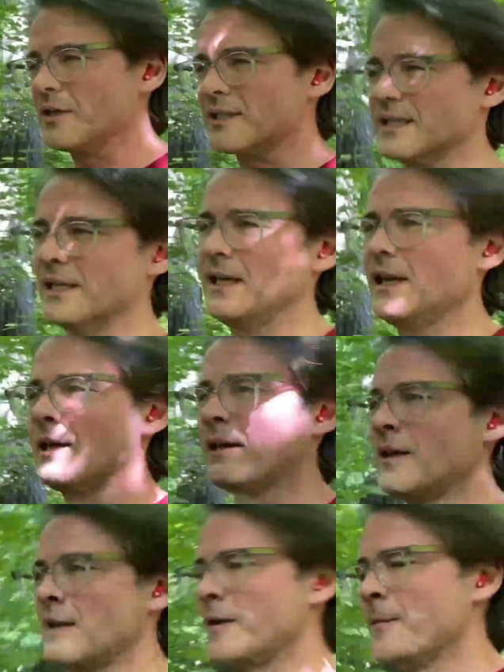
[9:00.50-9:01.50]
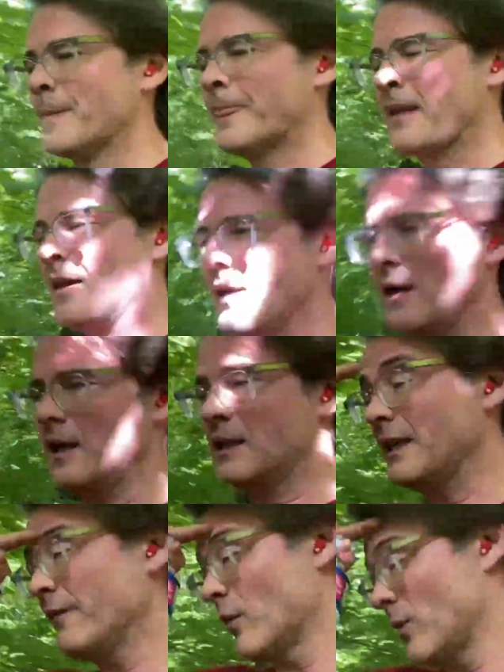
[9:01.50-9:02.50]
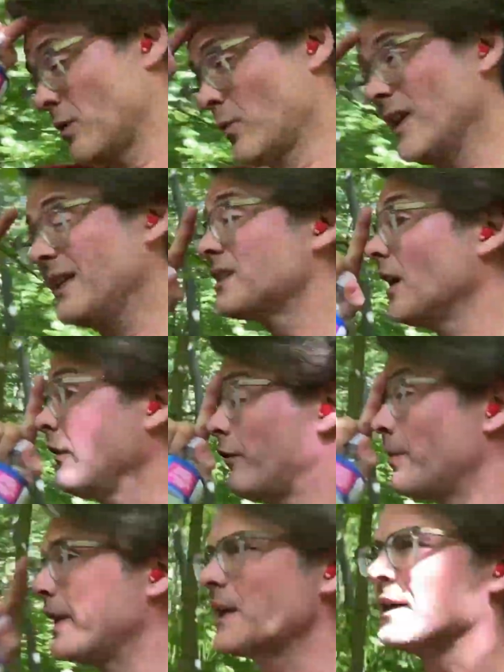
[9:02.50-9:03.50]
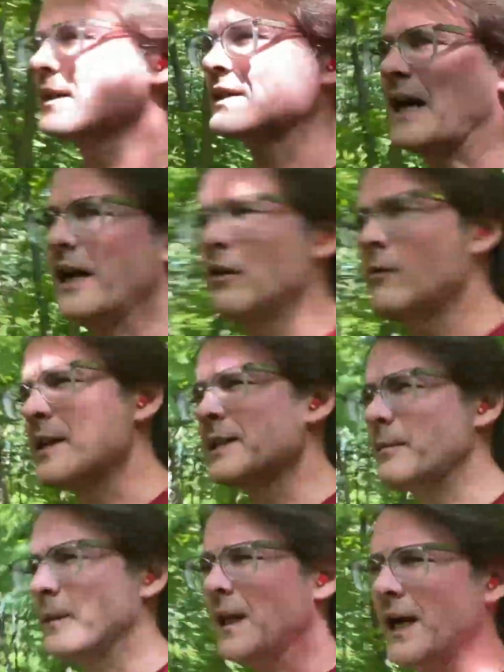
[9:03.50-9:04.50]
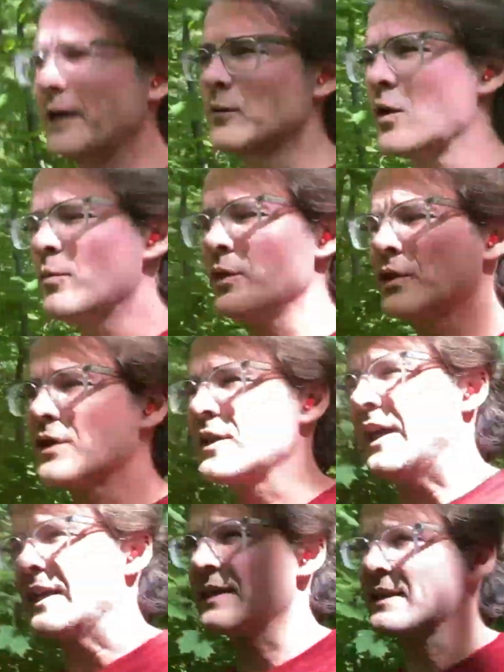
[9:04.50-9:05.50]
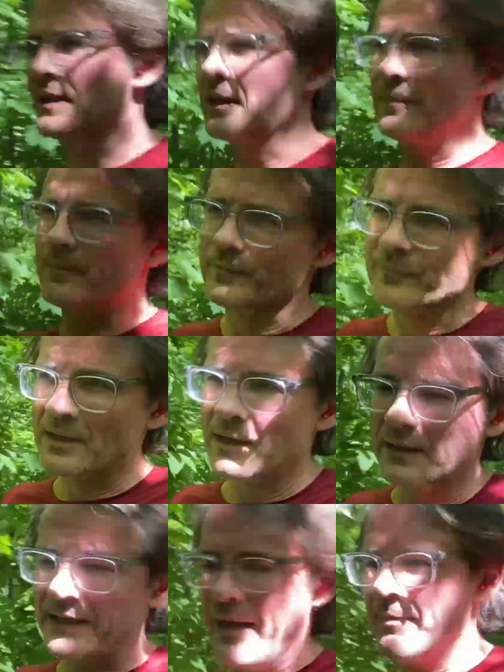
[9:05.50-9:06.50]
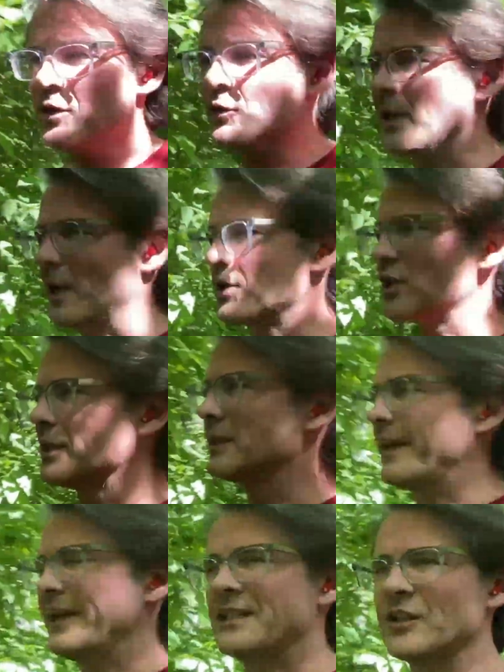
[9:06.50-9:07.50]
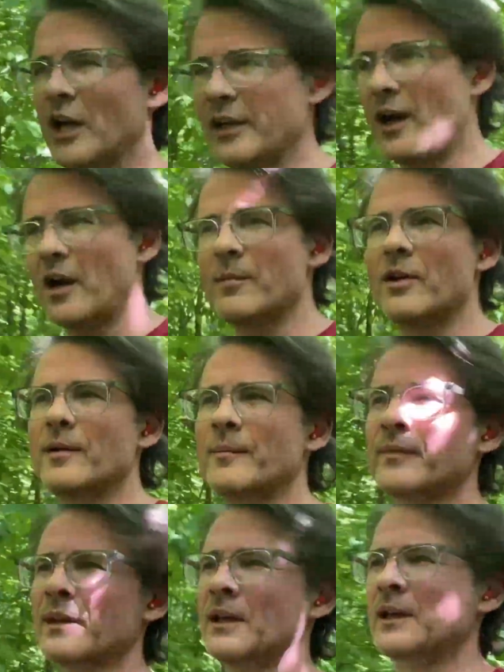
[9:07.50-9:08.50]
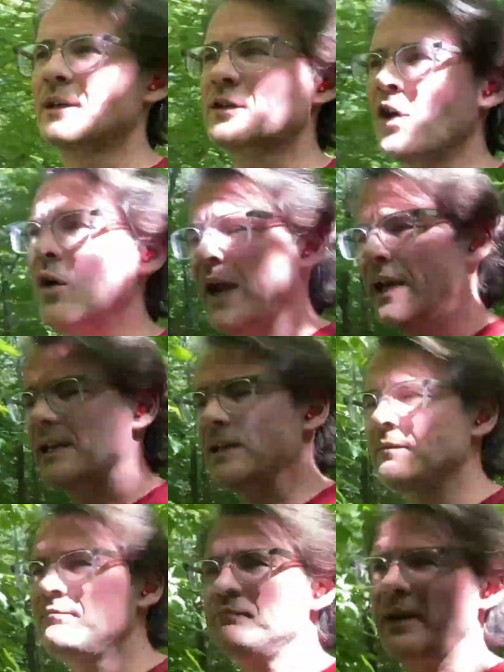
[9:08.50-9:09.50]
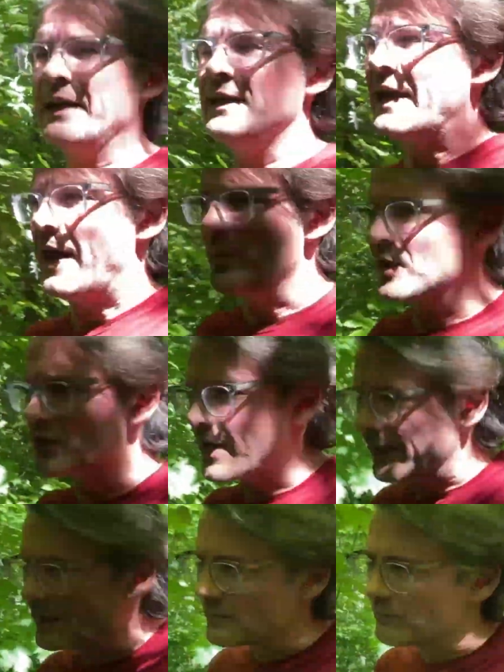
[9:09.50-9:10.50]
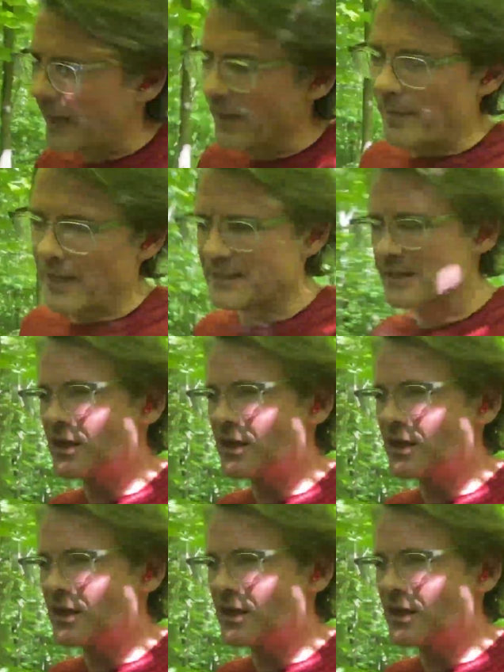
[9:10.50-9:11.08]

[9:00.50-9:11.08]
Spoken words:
city. Cleaver was really tough because I always apply robust as damage reduction that is not armor. So any damage that bypasses